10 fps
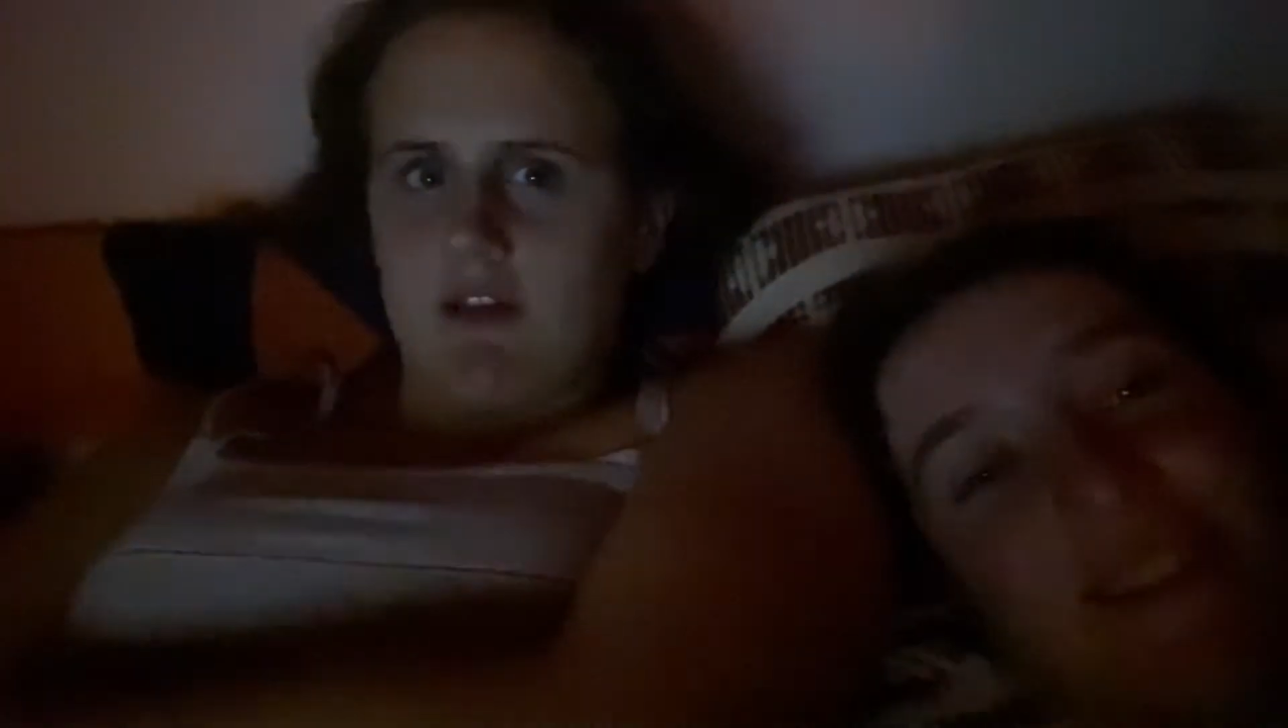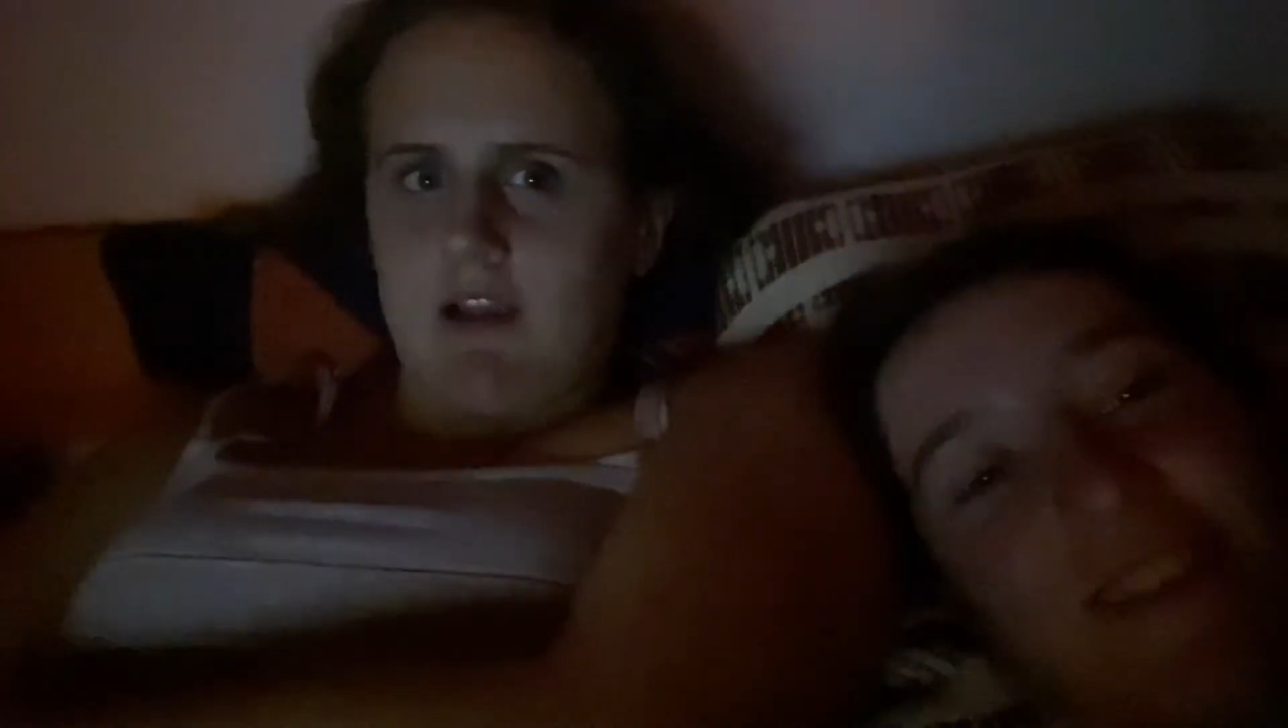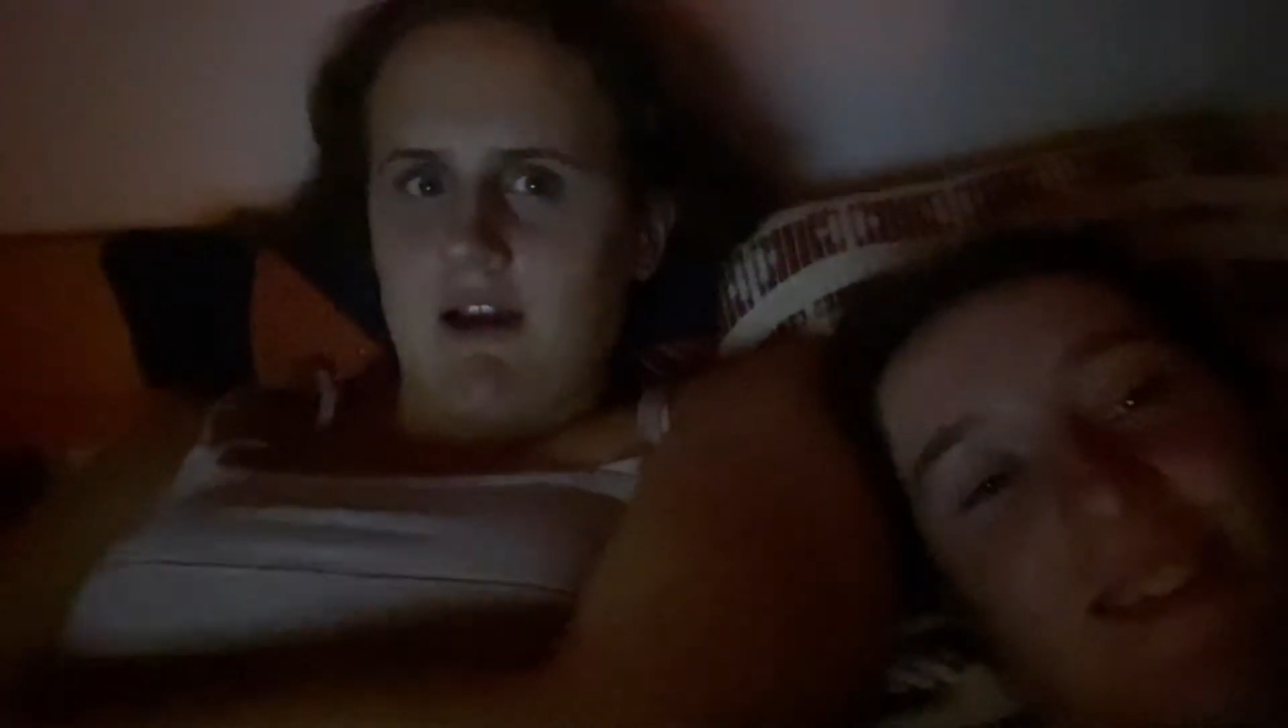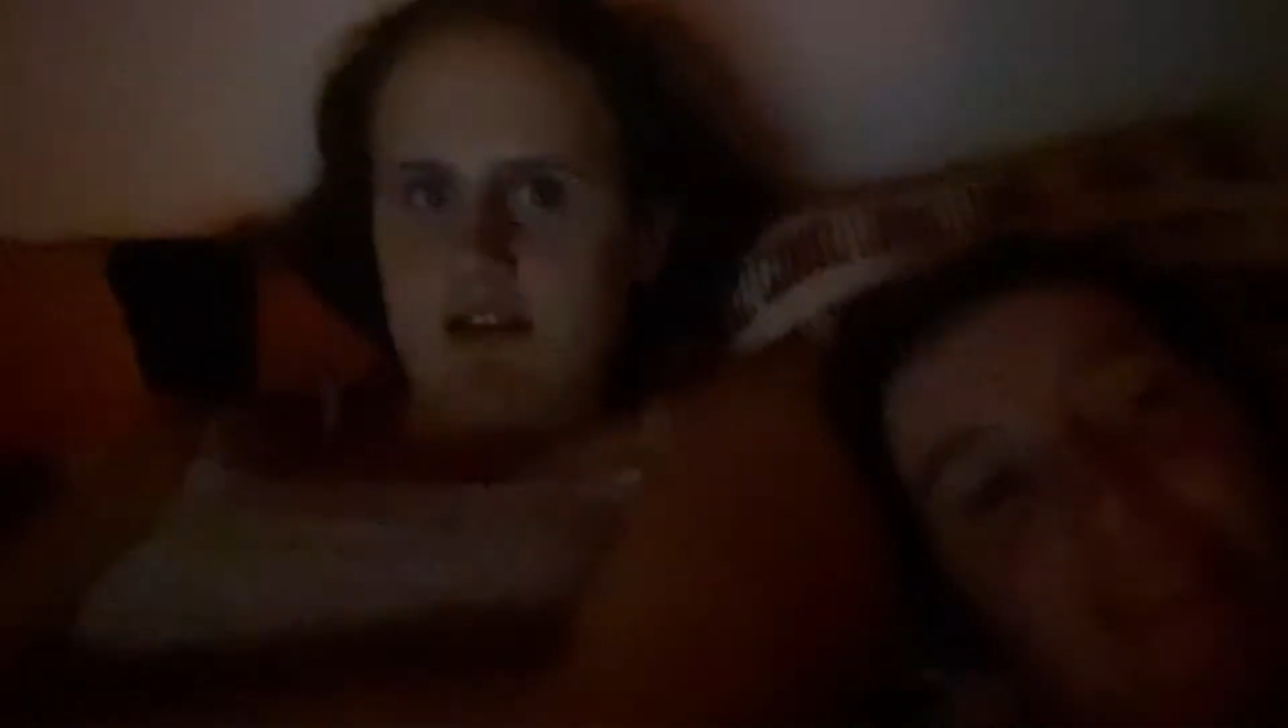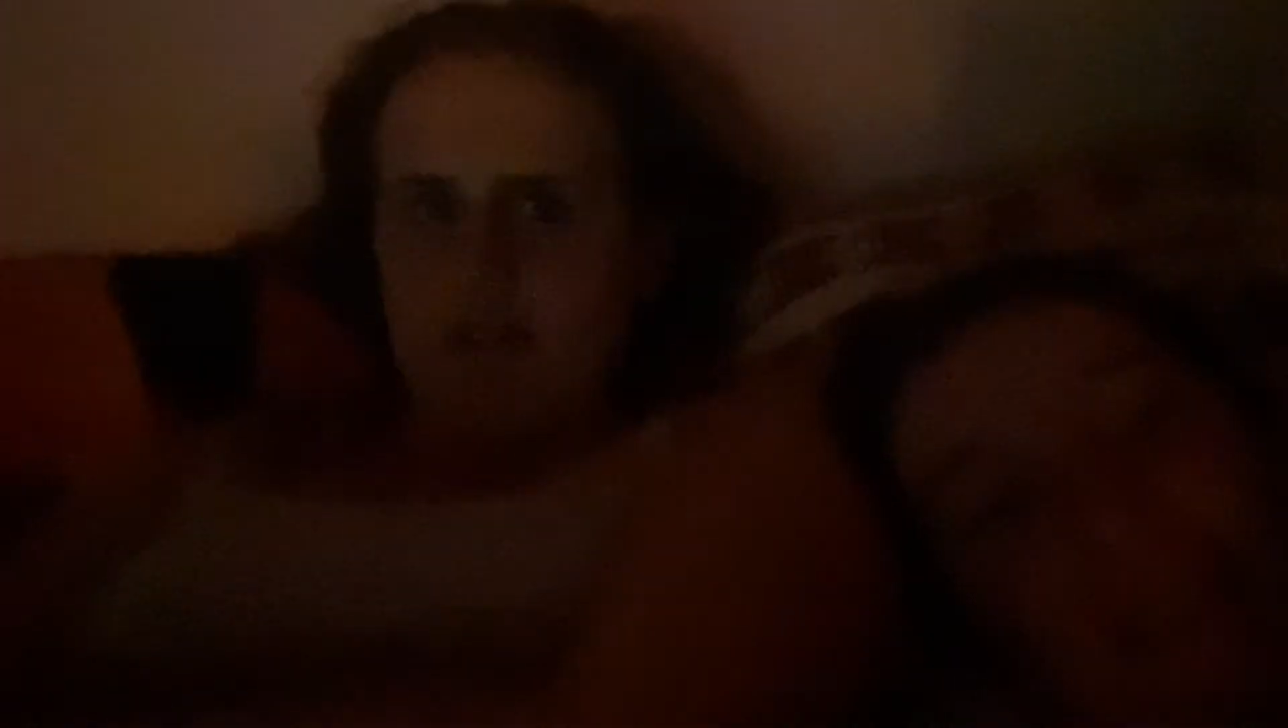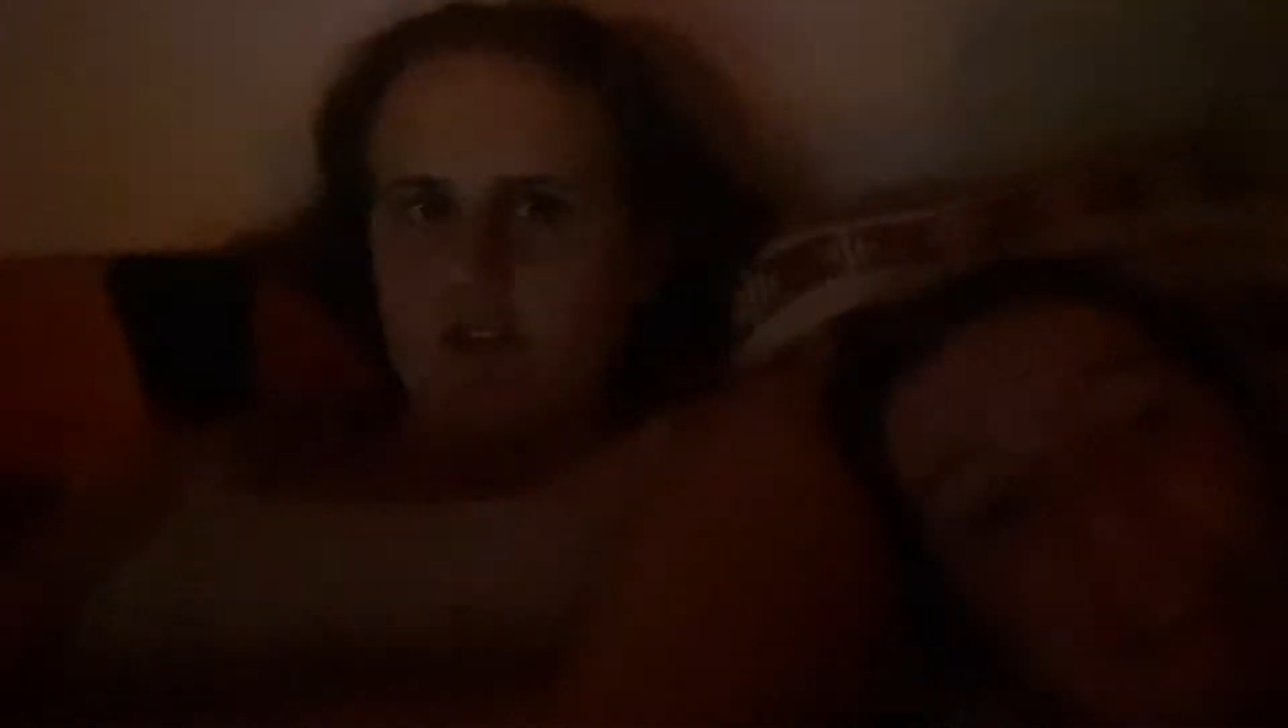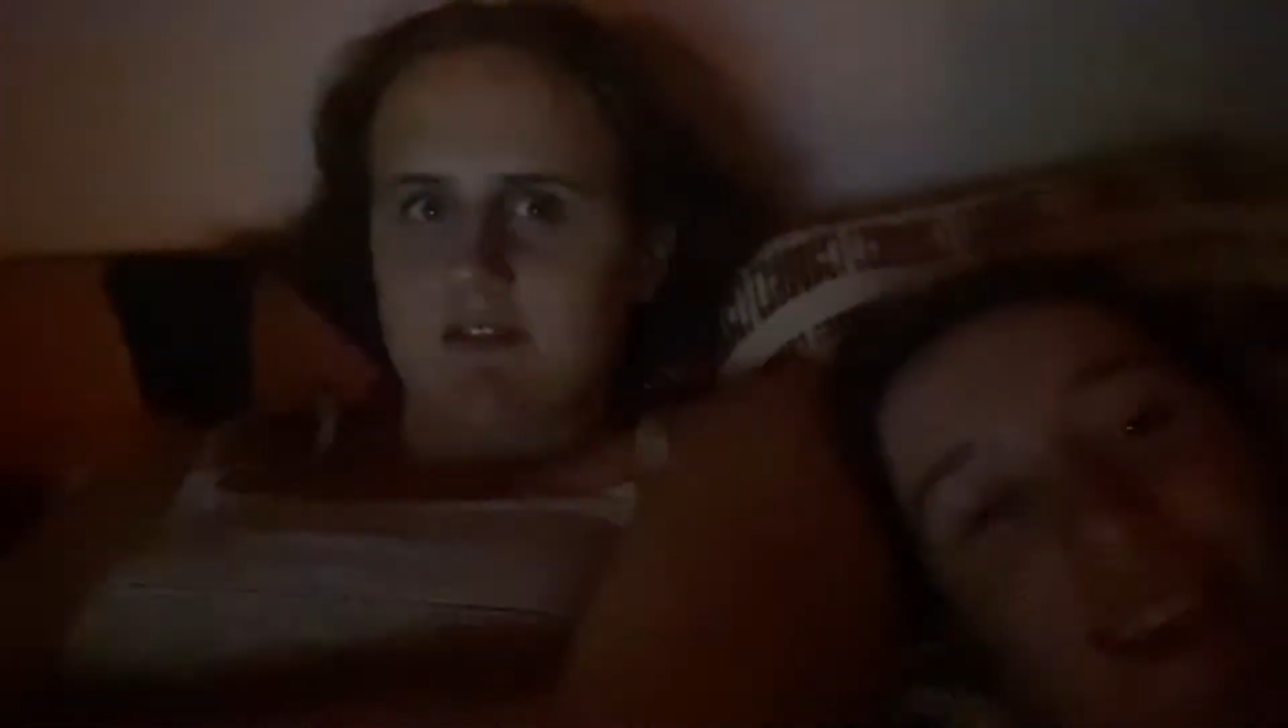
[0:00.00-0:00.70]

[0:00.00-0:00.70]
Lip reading: like it.